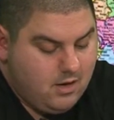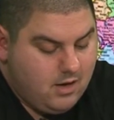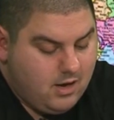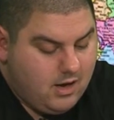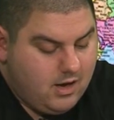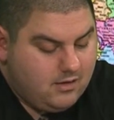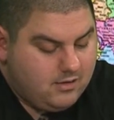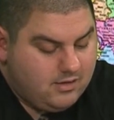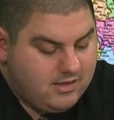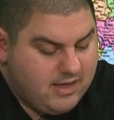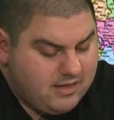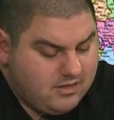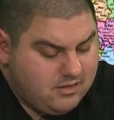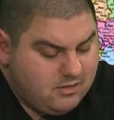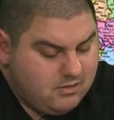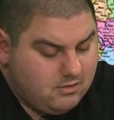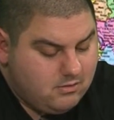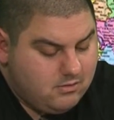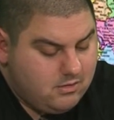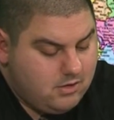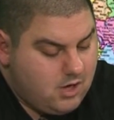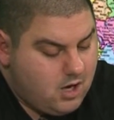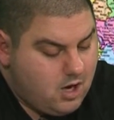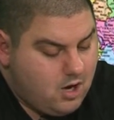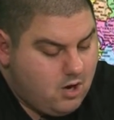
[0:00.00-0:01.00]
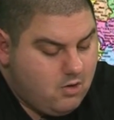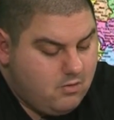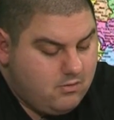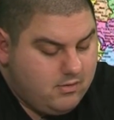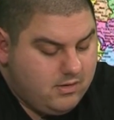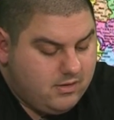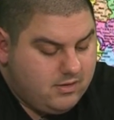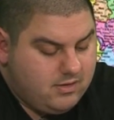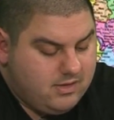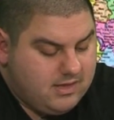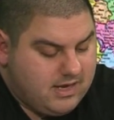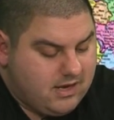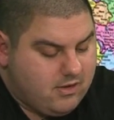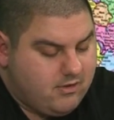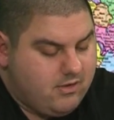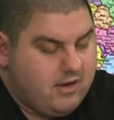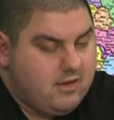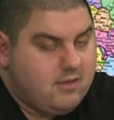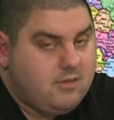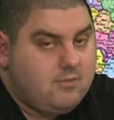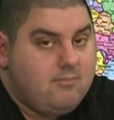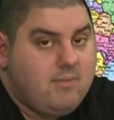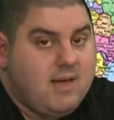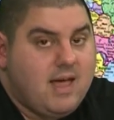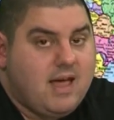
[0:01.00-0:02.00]
A lesser known
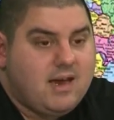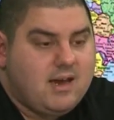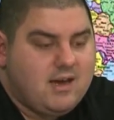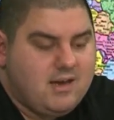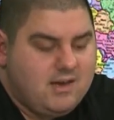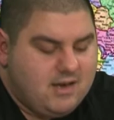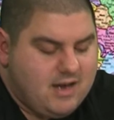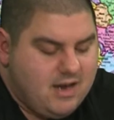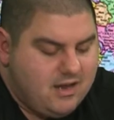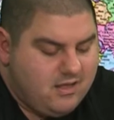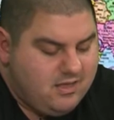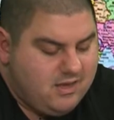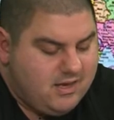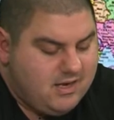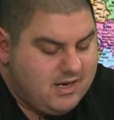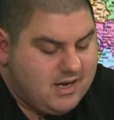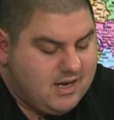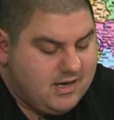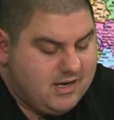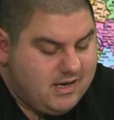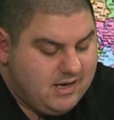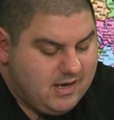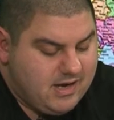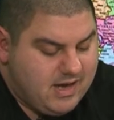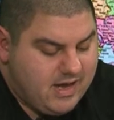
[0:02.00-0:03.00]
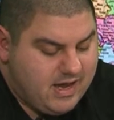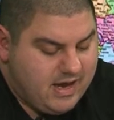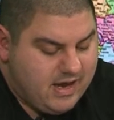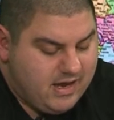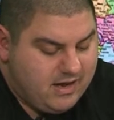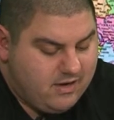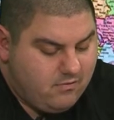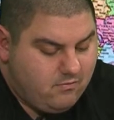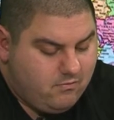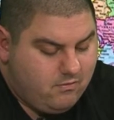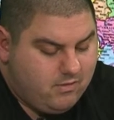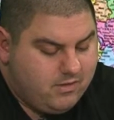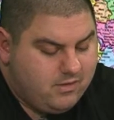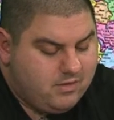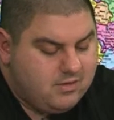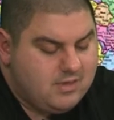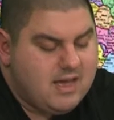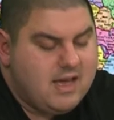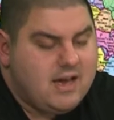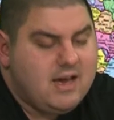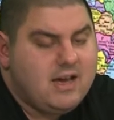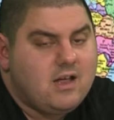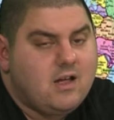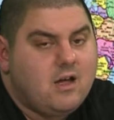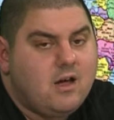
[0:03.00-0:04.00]
series back in 1999 was
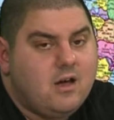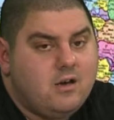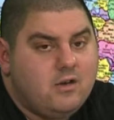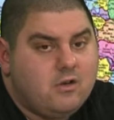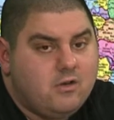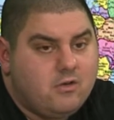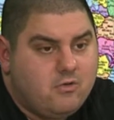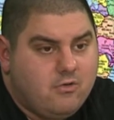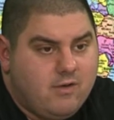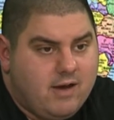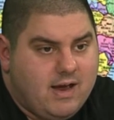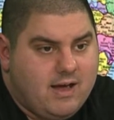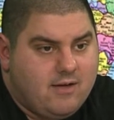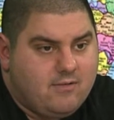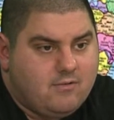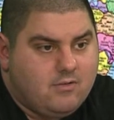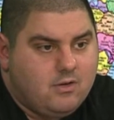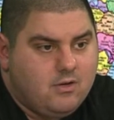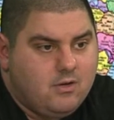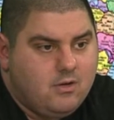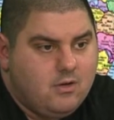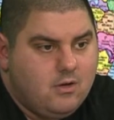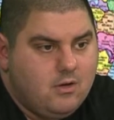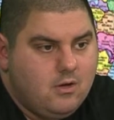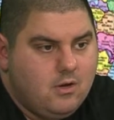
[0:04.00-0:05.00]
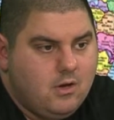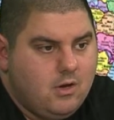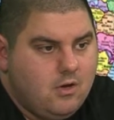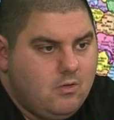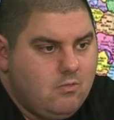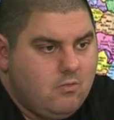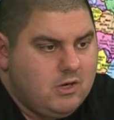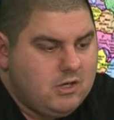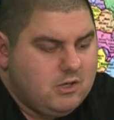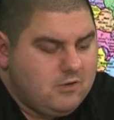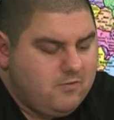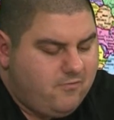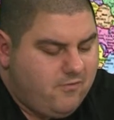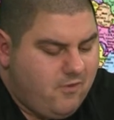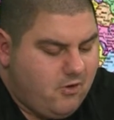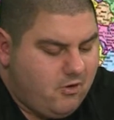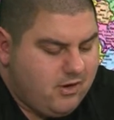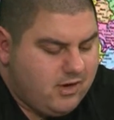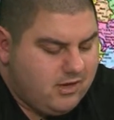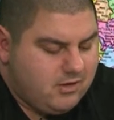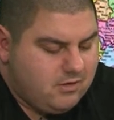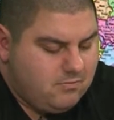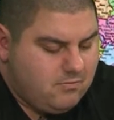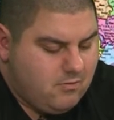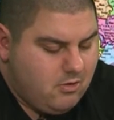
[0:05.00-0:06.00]
Sonic Underground, which
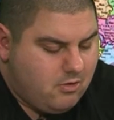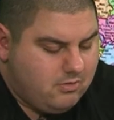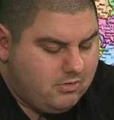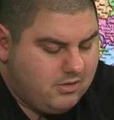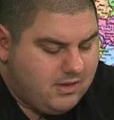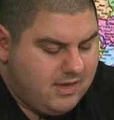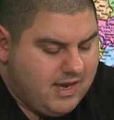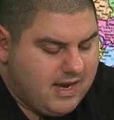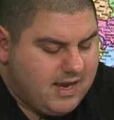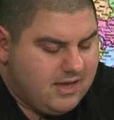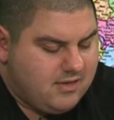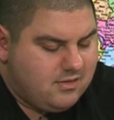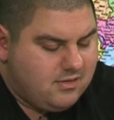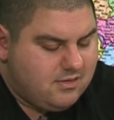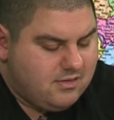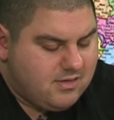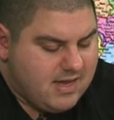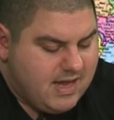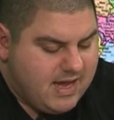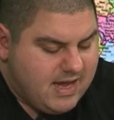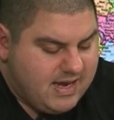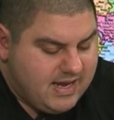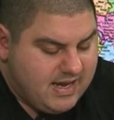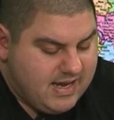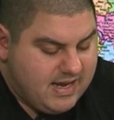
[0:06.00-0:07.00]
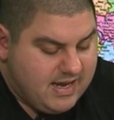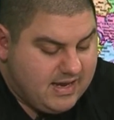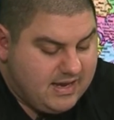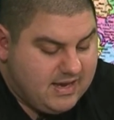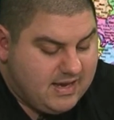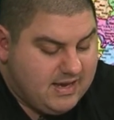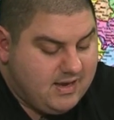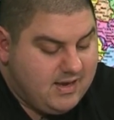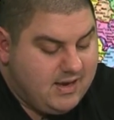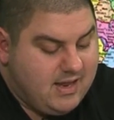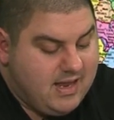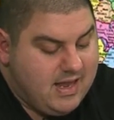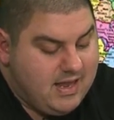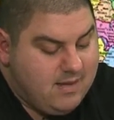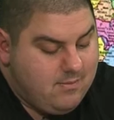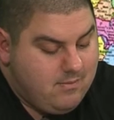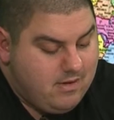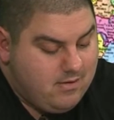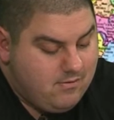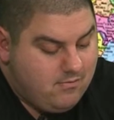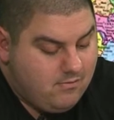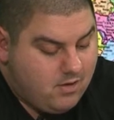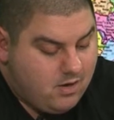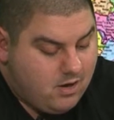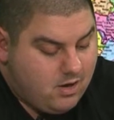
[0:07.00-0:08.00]
focused mostly on Sonic and
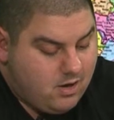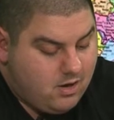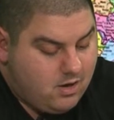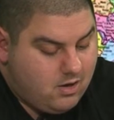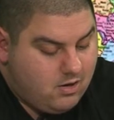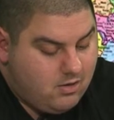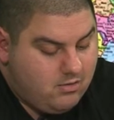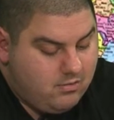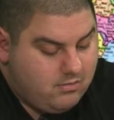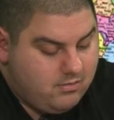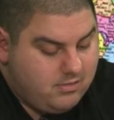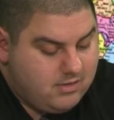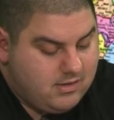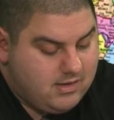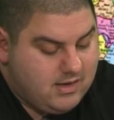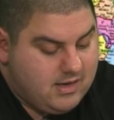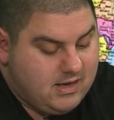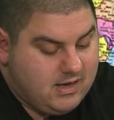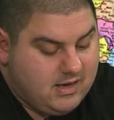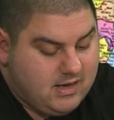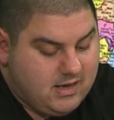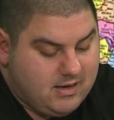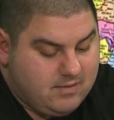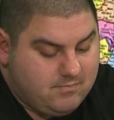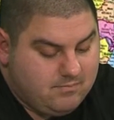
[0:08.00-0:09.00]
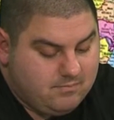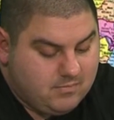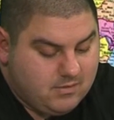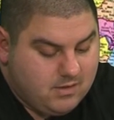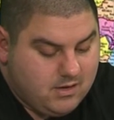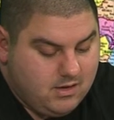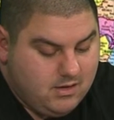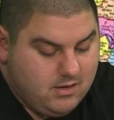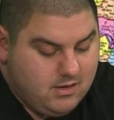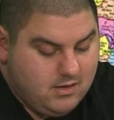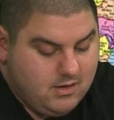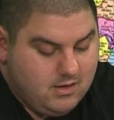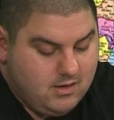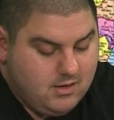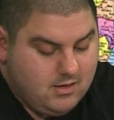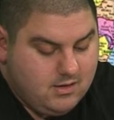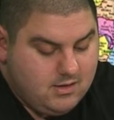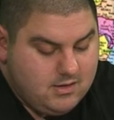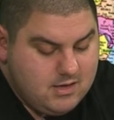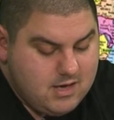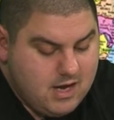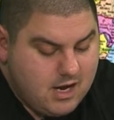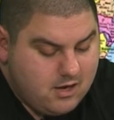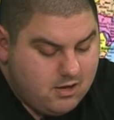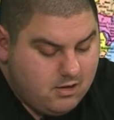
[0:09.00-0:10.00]
Amy Rose and um,
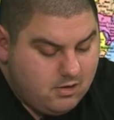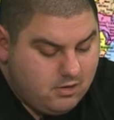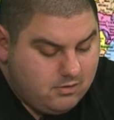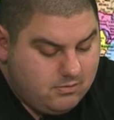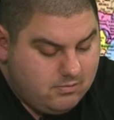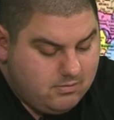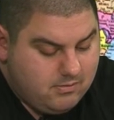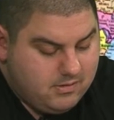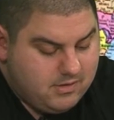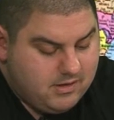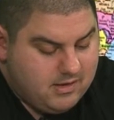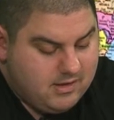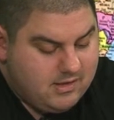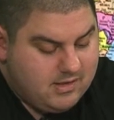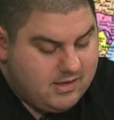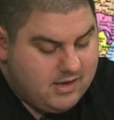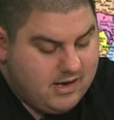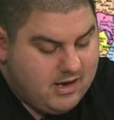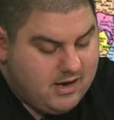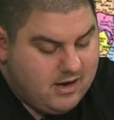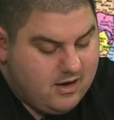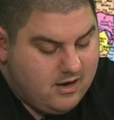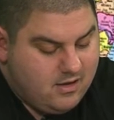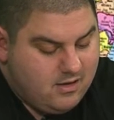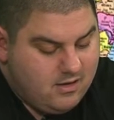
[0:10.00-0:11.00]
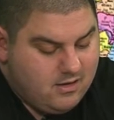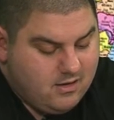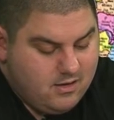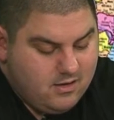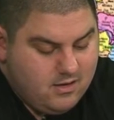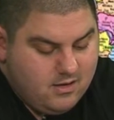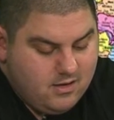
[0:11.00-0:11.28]
Knuckles was in there.